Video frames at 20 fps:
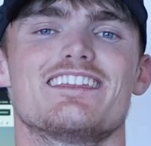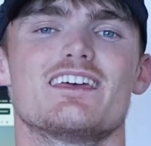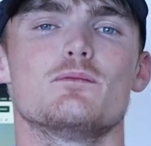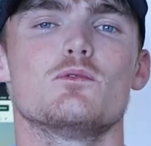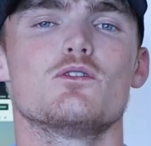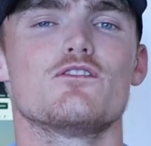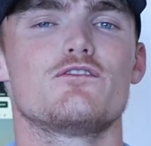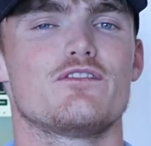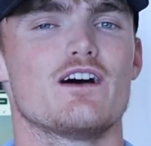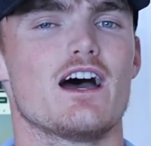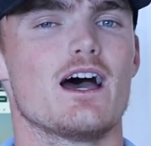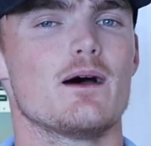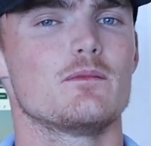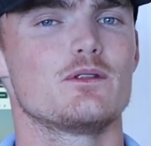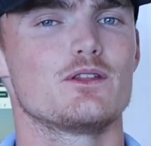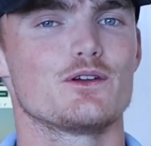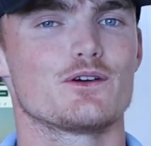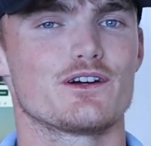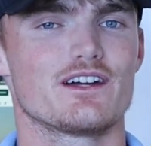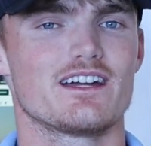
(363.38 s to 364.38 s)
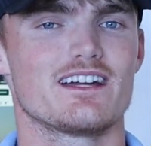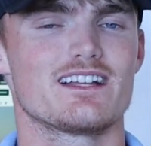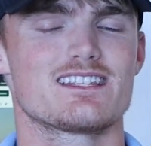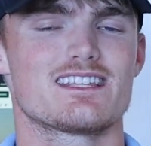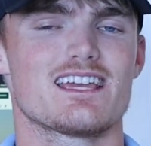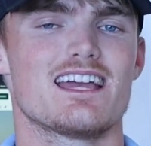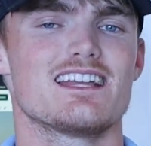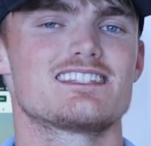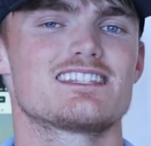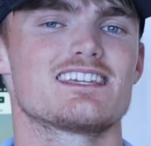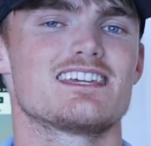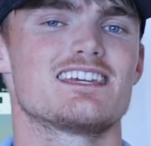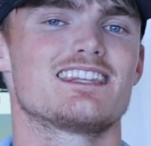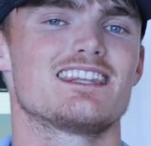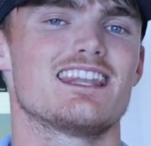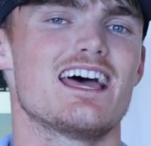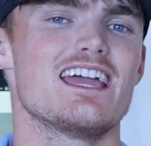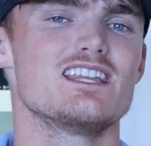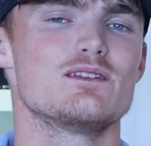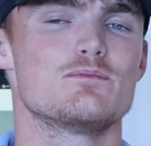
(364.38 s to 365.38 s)
They're more family-orientated,
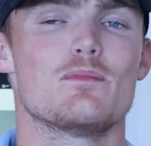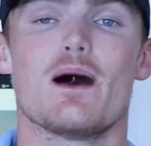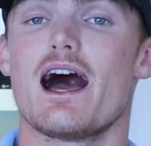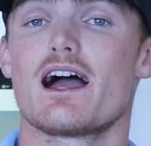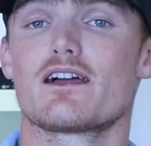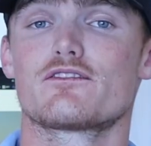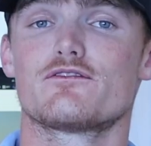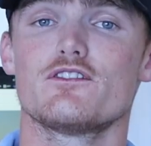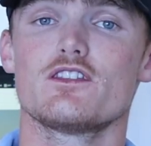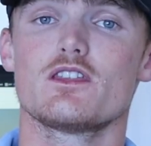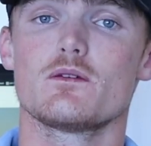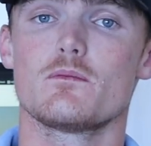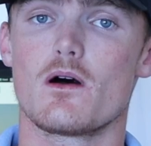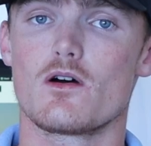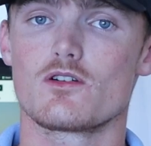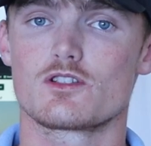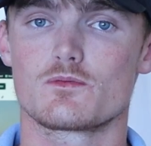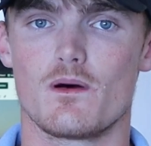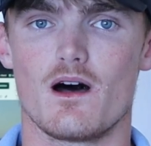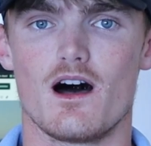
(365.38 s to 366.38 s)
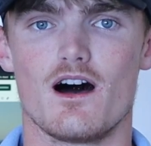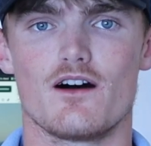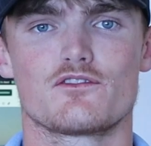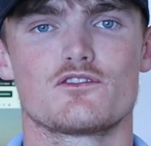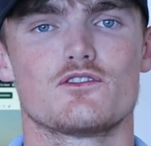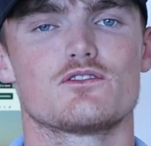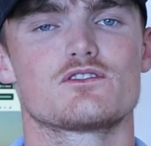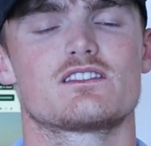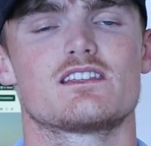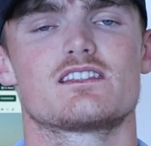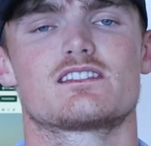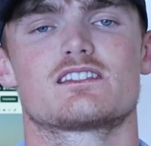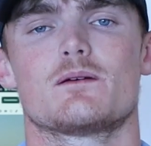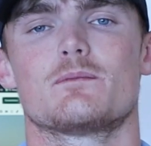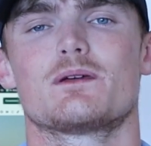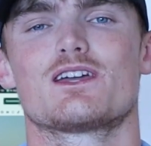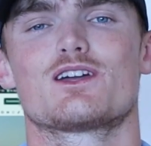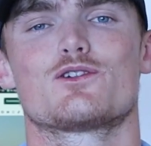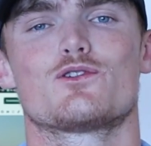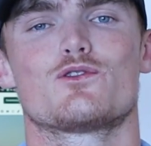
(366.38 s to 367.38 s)
laid back for the most part. Of course, there's
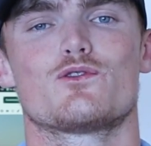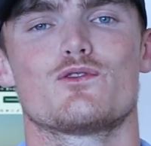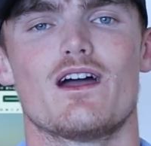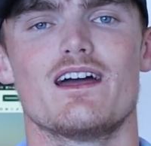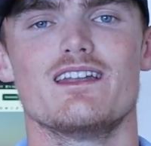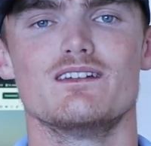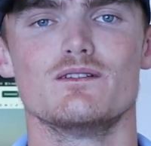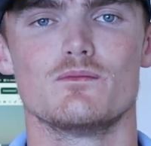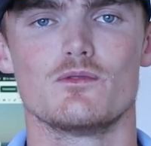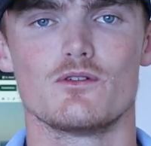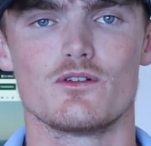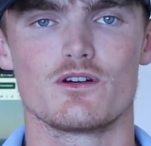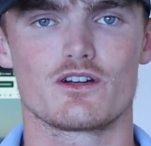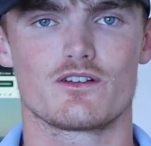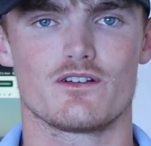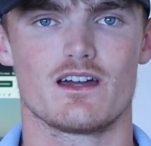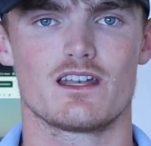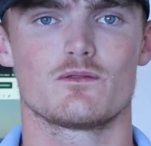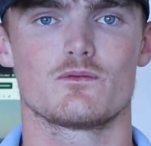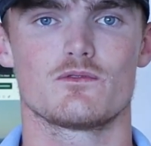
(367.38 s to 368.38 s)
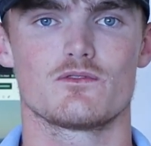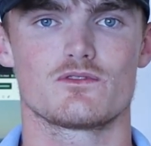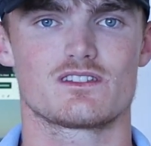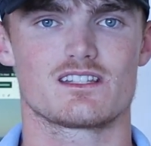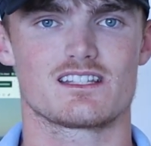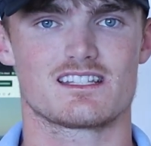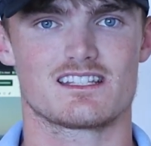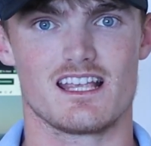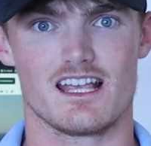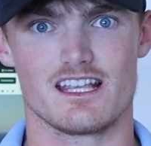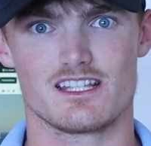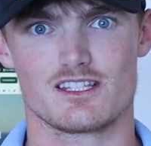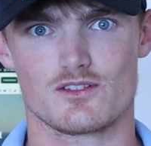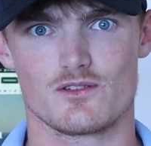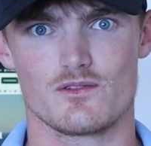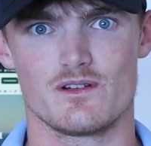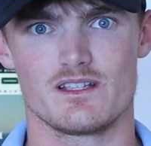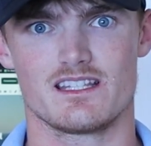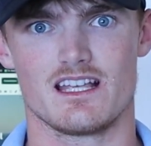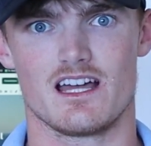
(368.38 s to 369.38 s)
some incredible success
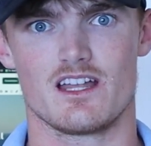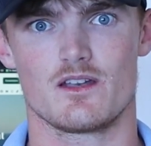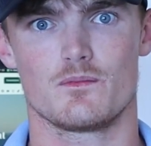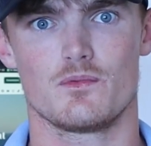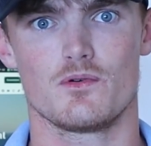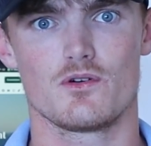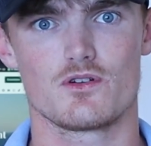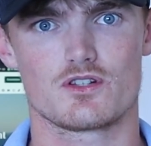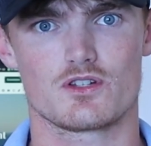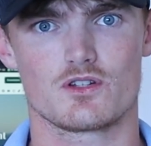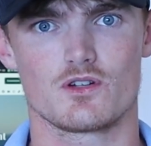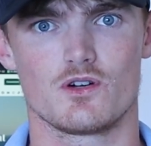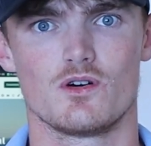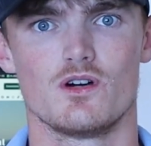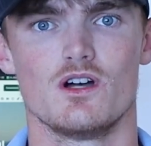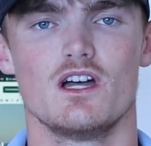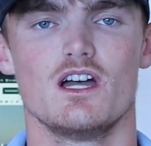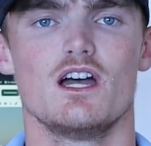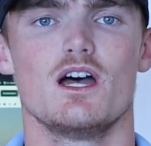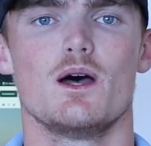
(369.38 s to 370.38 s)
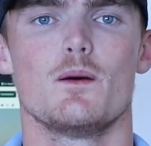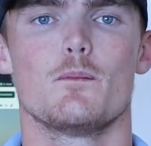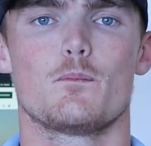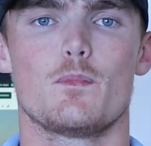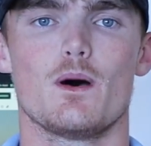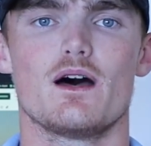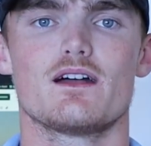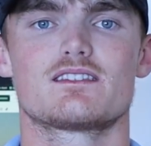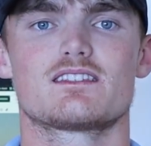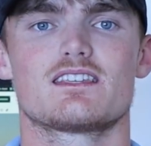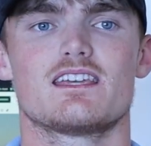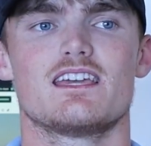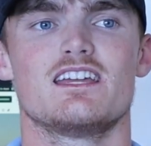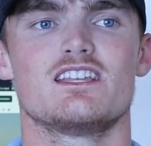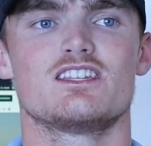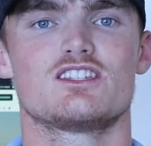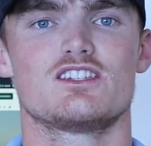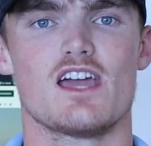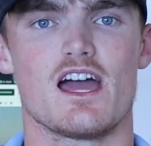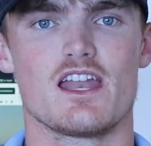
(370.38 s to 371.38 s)
stories out of Portugal, but
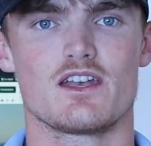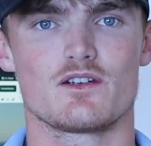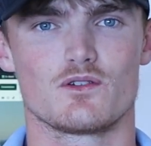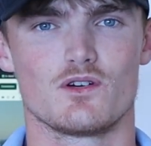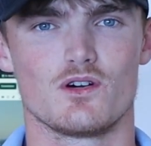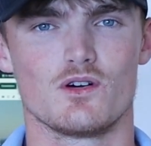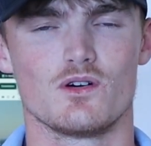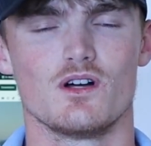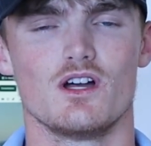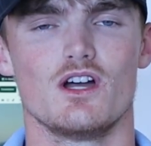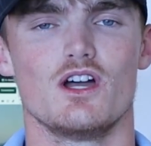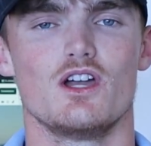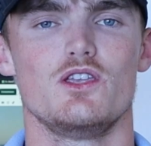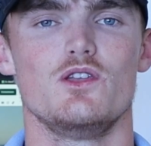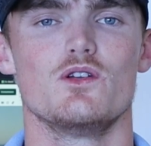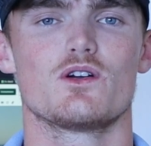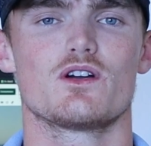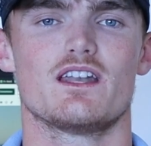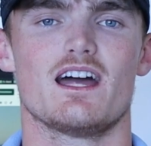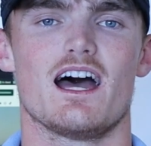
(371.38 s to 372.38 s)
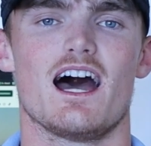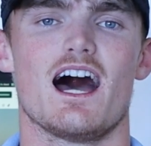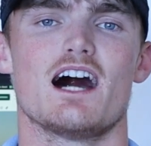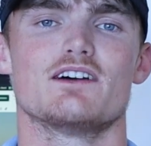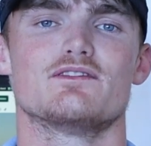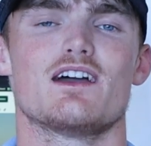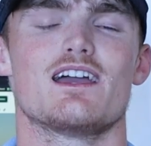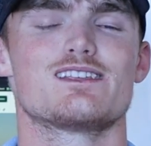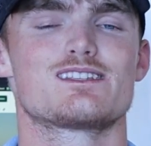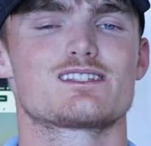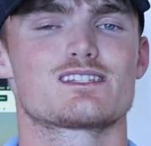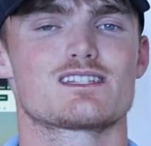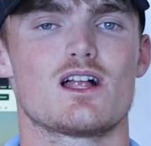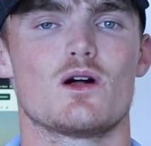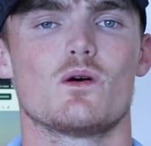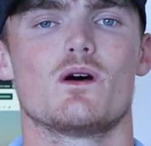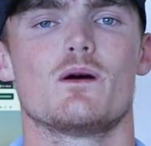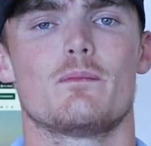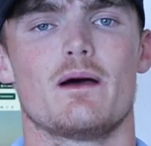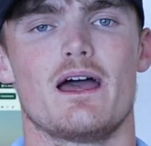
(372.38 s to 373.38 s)
in general, you're going to have a
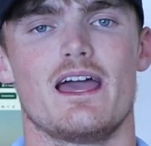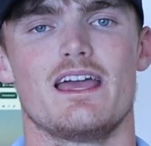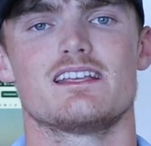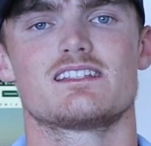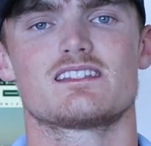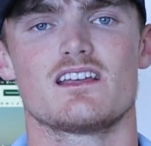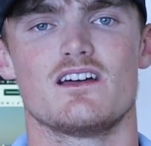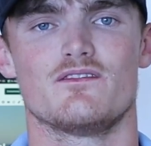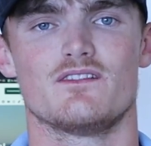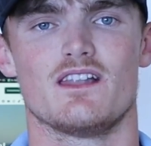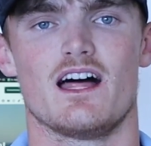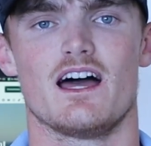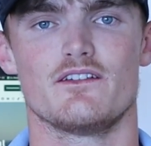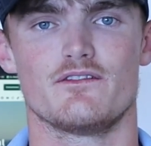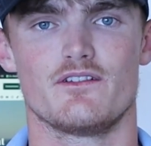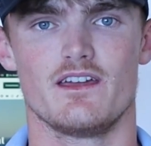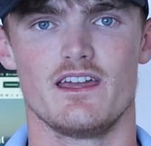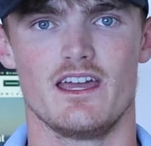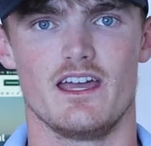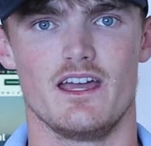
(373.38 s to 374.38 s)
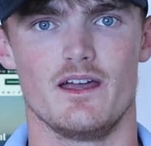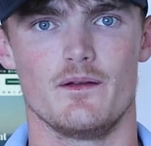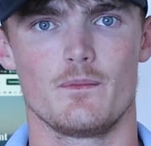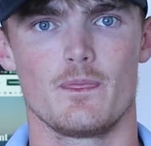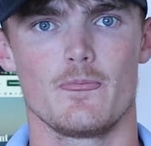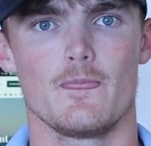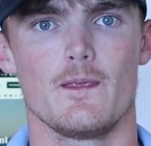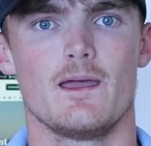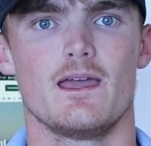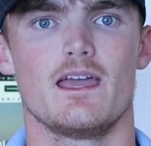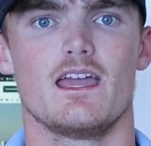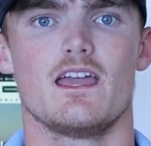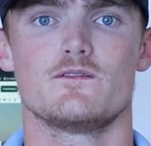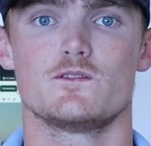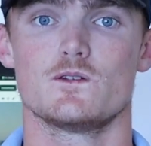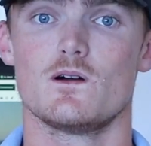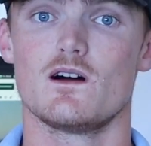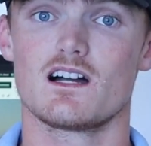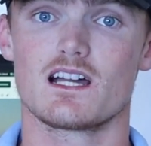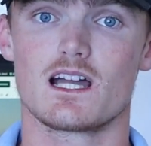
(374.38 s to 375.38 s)
slower pace of life here. If
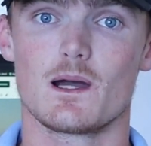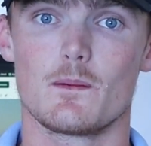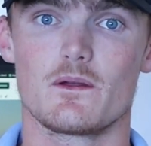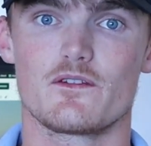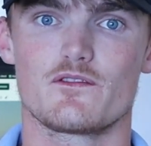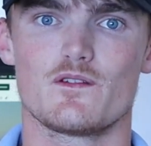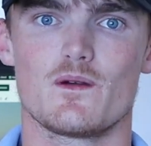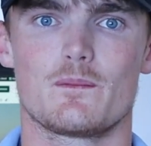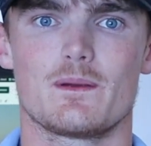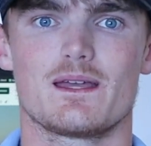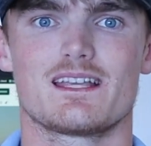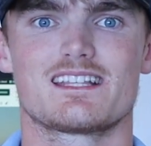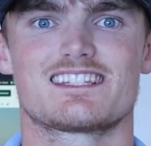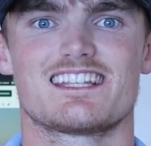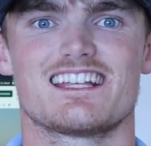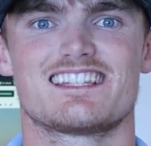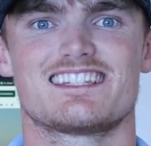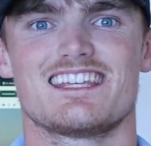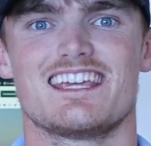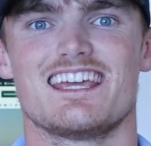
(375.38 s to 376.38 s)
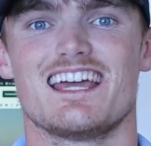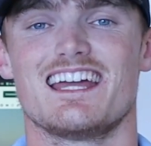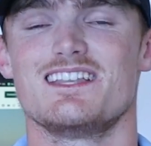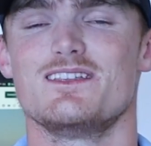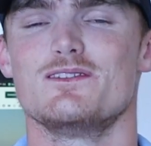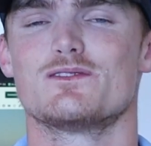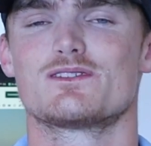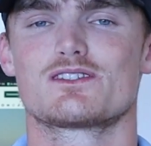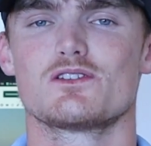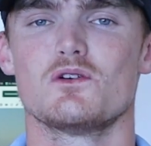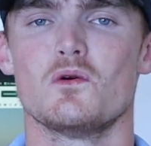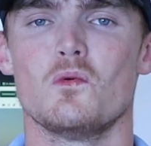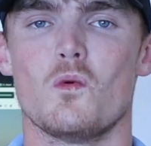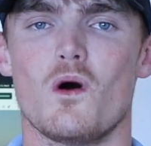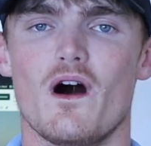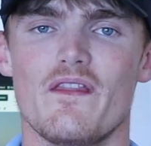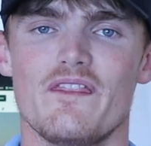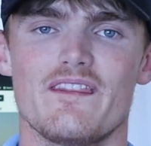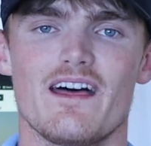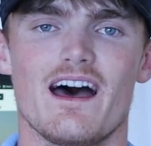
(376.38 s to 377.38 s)
you are coming from a big city and you still
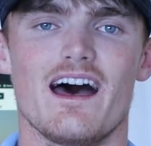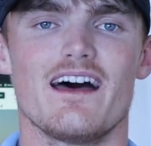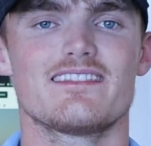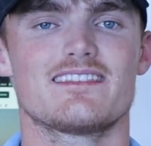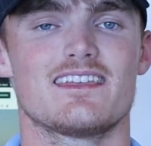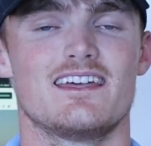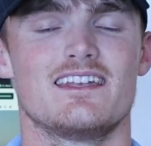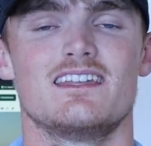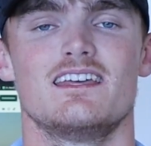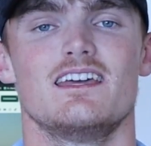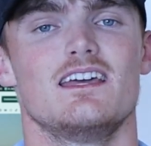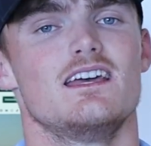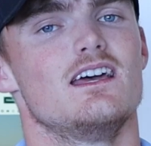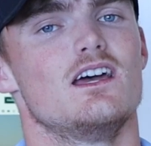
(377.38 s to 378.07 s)
want that, then